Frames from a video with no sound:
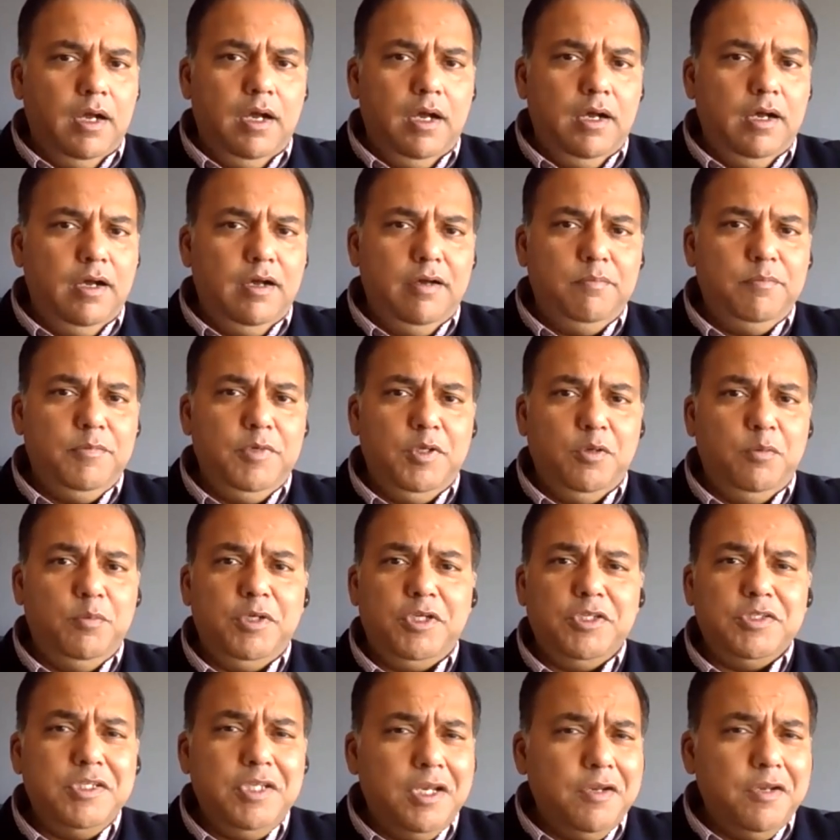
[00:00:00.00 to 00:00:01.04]
uh, you know,
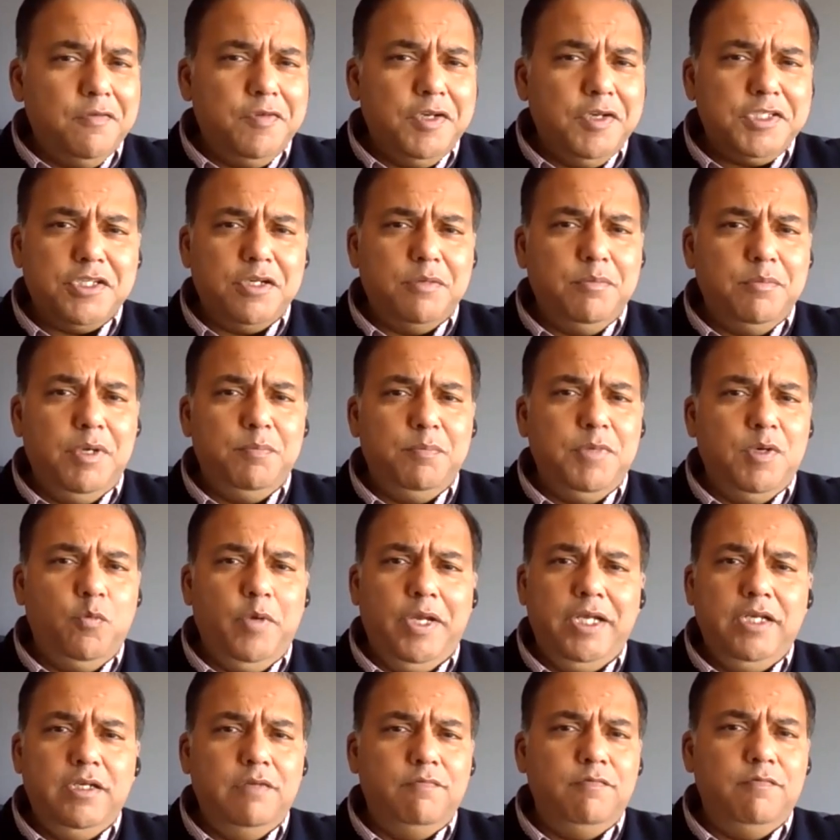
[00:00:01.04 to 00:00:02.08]
because none of us remember
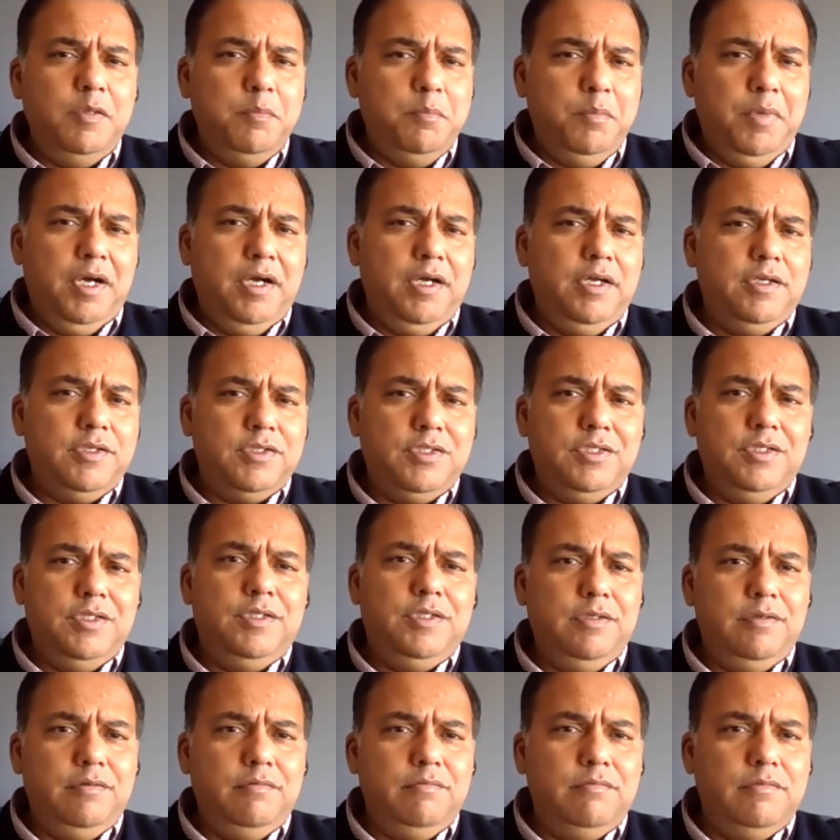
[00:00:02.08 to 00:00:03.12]
when did we buy a
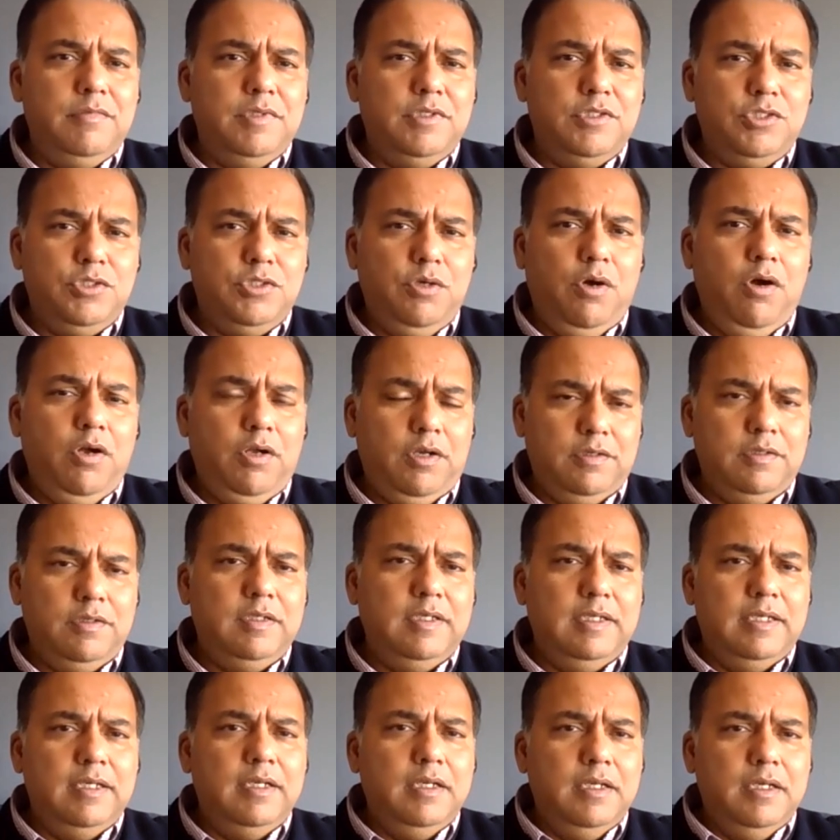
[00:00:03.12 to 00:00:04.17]
certain stock
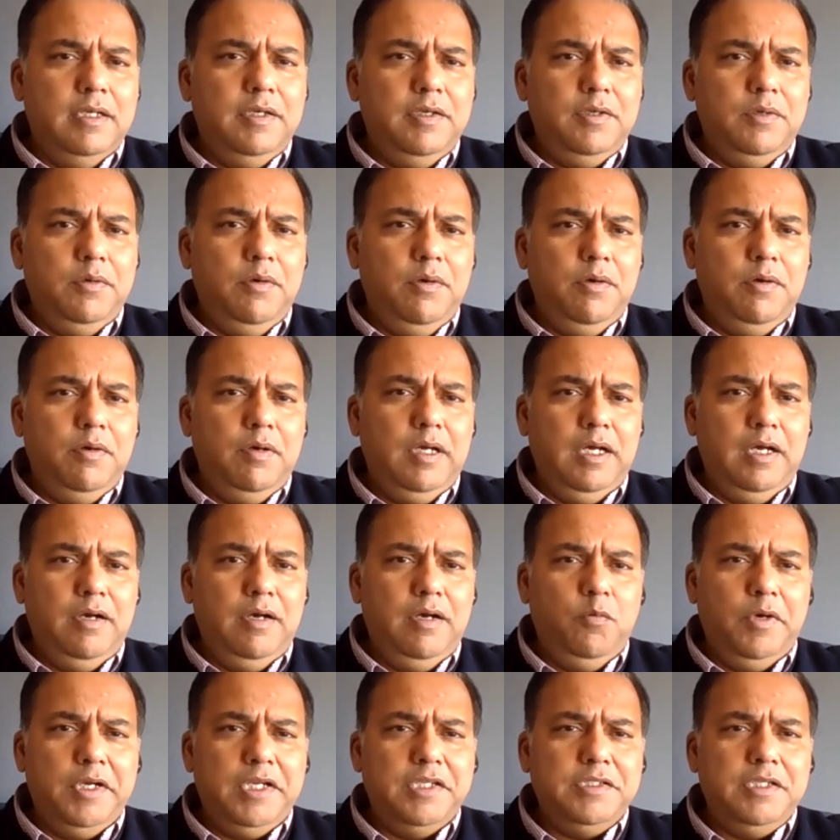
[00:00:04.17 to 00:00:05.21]
Correct. you know uh,
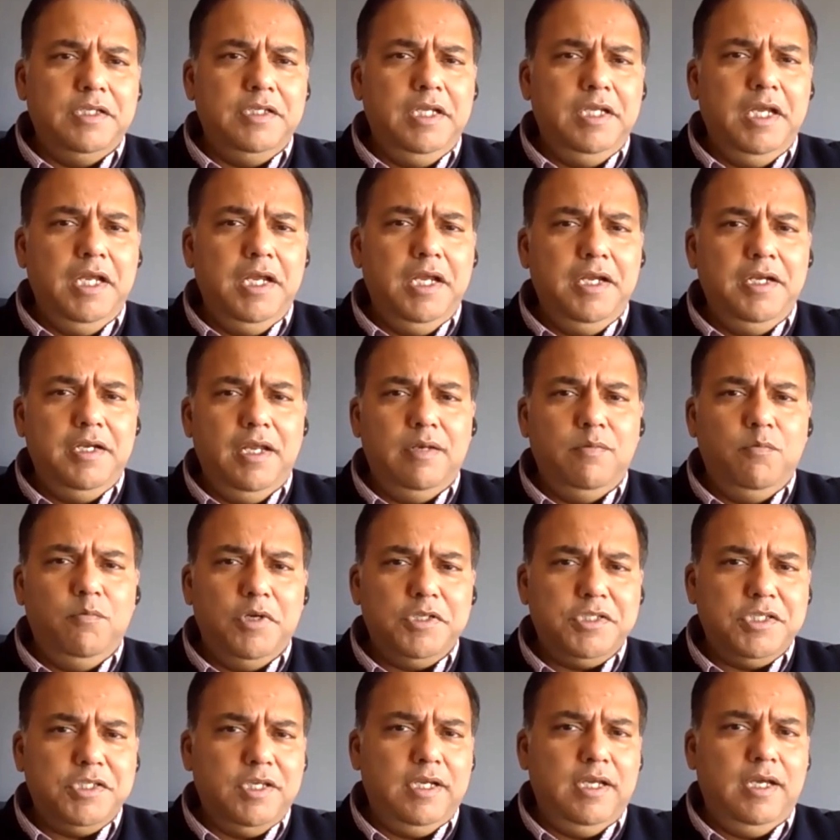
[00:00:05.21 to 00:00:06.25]
what is the date and
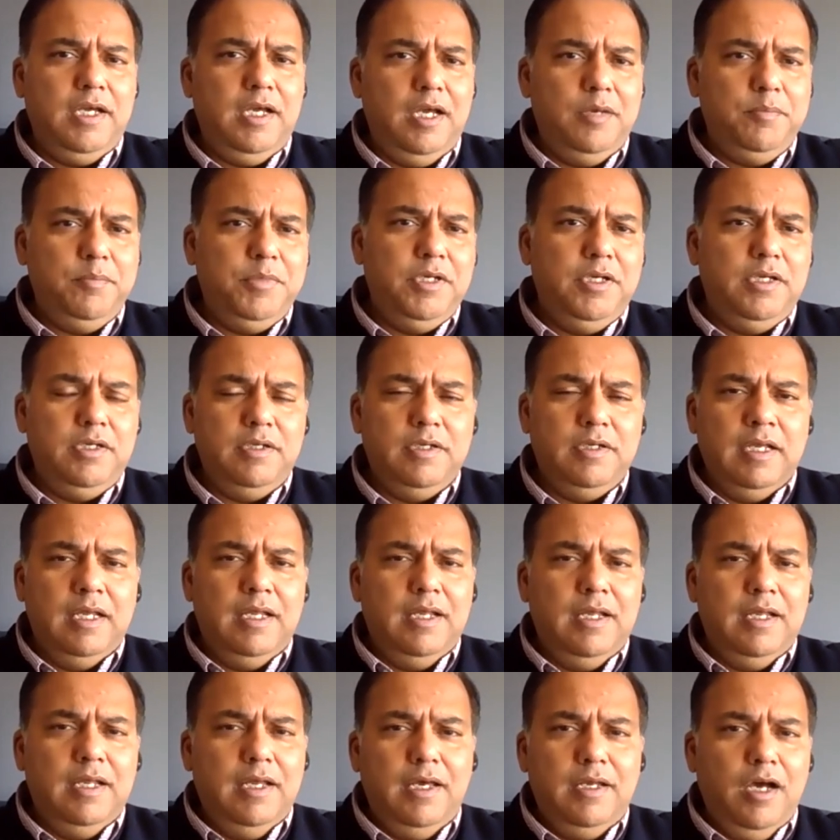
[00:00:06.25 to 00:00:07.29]
what's going to happen
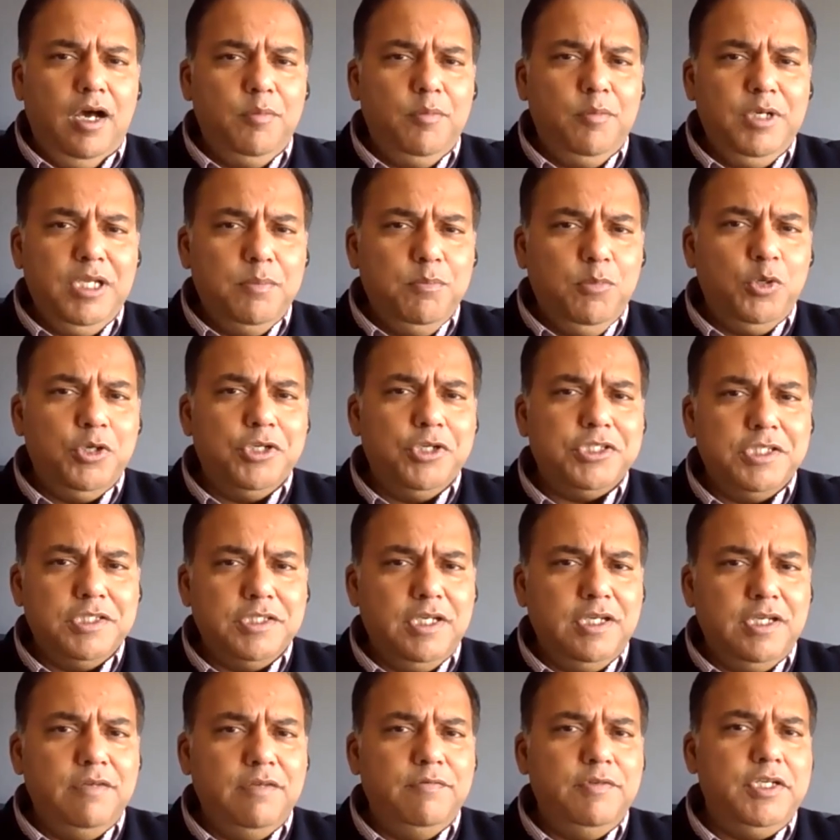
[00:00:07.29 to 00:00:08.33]
and how many
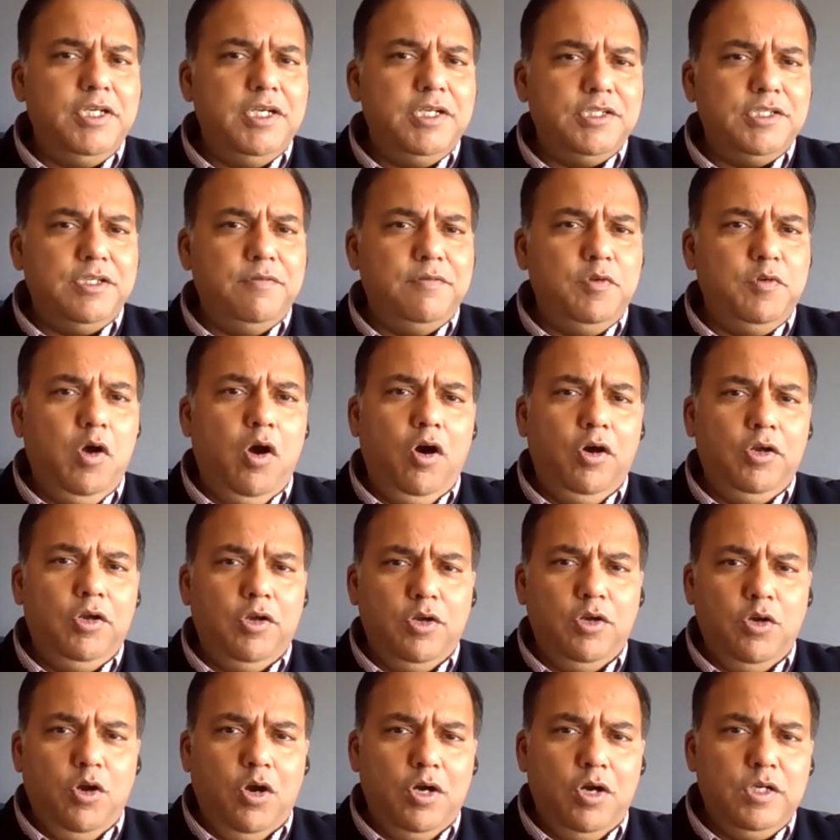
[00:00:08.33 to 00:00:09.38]
bonuses and dividends have gone
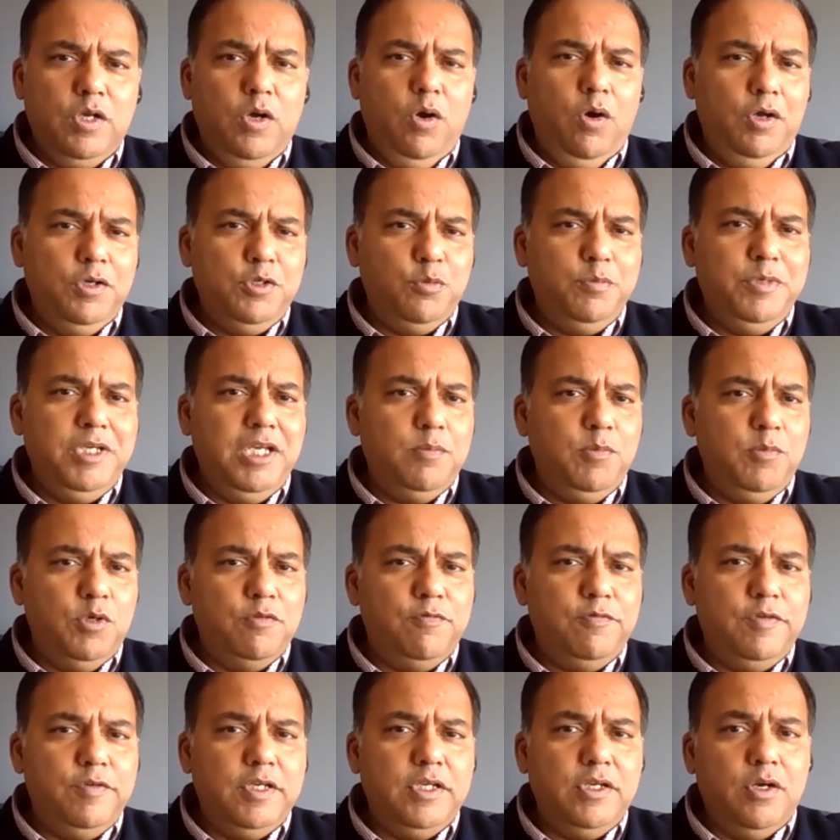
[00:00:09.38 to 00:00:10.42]
or not gone to be able
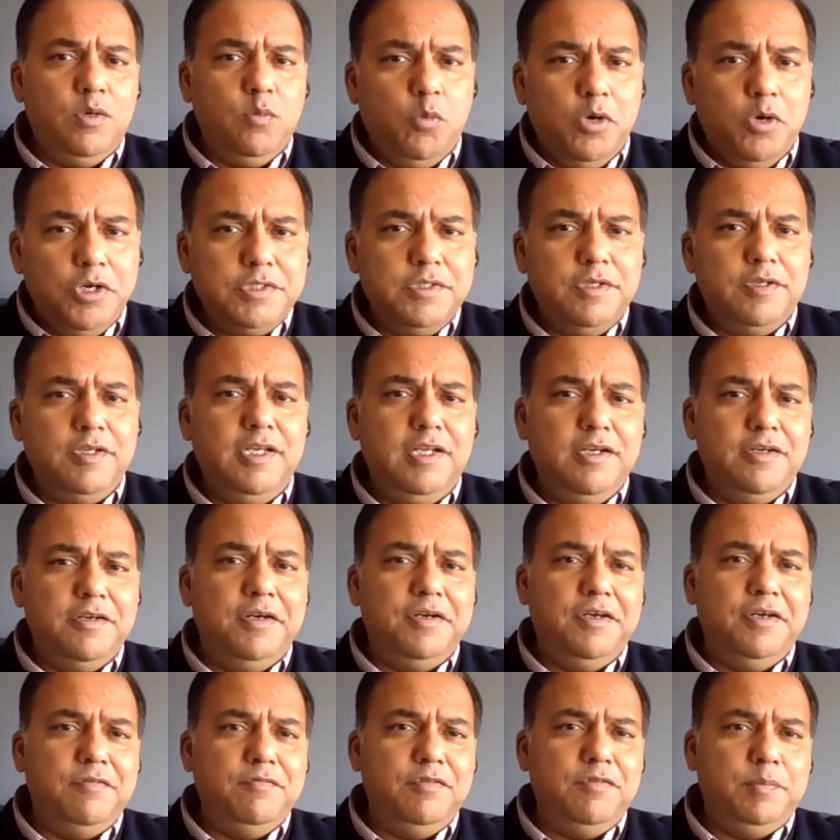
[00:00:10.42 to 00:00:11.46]
to figure out what's the real
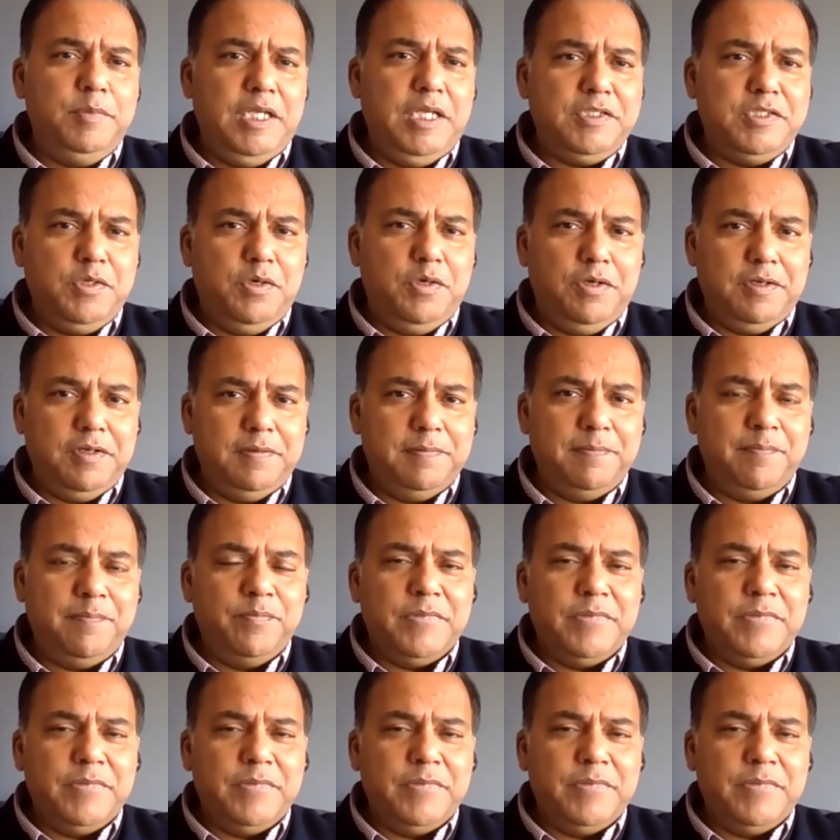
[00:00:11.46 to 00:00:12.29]
return from that stock